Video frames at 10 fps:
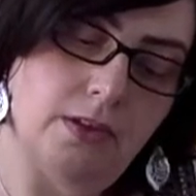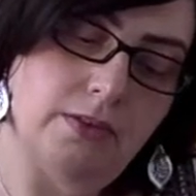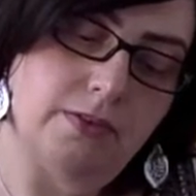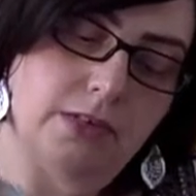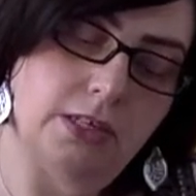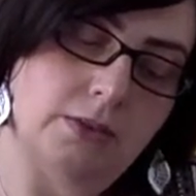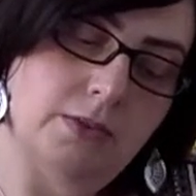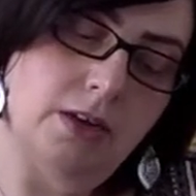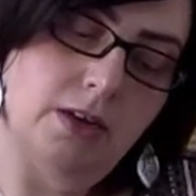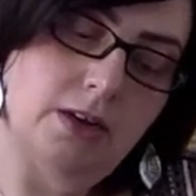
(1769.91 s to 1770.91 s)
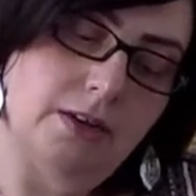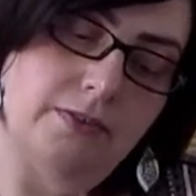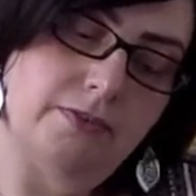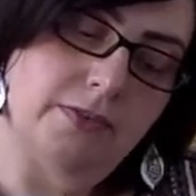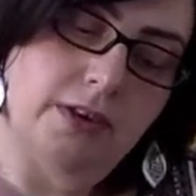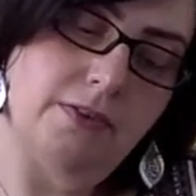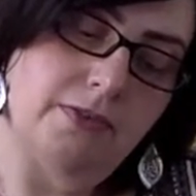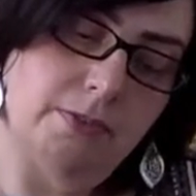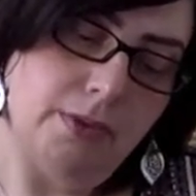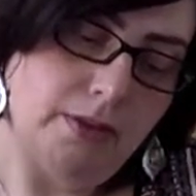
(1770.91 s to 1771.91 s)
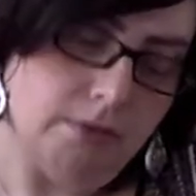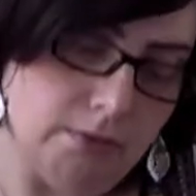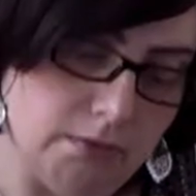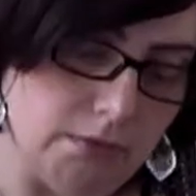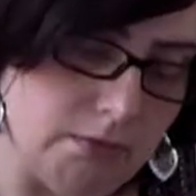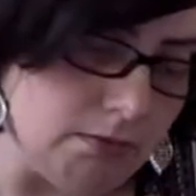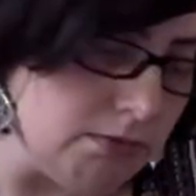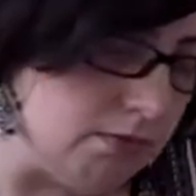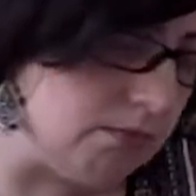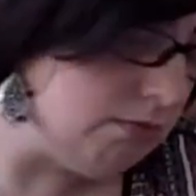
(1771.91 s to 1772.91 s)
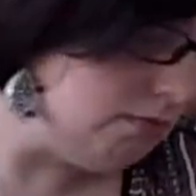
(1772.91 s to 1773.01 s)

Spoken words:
For Gemini for November. Ooh.